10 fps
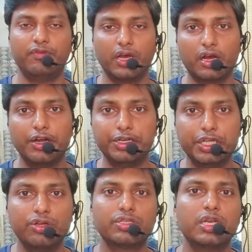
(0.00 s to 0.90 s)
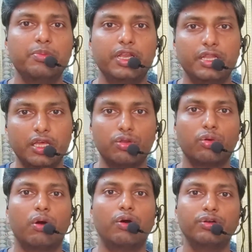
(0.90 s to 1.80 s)
we are continuously breathing
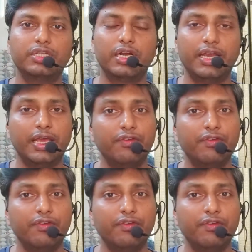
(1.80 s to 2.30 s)
throughout the day.